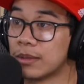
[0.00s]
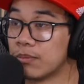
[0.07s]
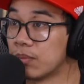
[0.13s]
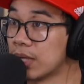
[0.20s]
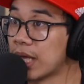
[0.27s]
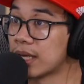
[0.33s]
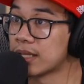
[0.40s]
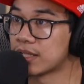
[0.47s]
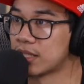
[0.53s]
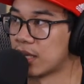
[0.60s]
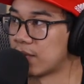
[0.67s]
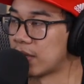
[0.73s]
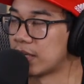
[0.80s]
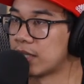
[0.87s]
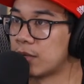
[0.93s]
and bled and
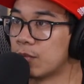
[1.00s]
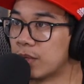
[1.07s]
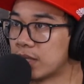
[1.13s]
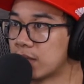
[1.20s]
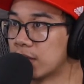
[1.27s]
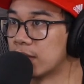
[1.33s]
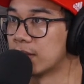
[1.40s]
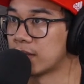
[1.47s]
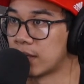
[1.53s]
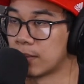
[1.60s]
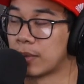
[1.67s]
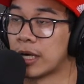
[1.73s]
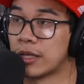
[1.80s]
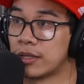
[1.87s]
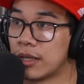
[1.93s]
stuff. And he went to
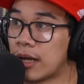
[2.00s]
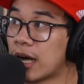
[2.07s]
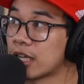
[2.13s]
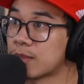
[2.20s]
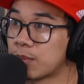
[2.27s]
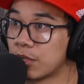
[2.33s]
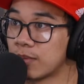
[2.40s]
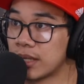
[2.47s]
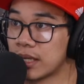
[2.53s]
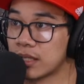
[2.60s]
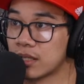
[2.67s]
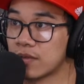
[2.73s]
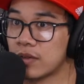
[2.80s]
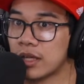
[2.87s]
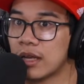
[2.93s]
the hospital because
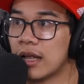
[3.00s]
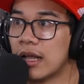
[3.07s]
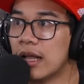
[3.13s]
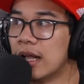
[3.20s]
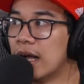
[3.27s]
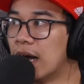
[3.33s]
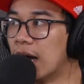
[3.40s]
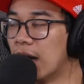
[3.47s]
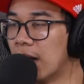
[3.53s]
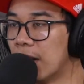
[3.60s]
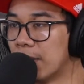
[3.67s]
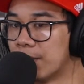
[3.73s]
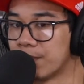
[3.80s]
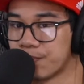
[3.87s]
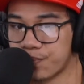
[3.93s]
of it.
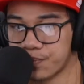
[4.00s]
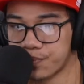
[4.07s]
And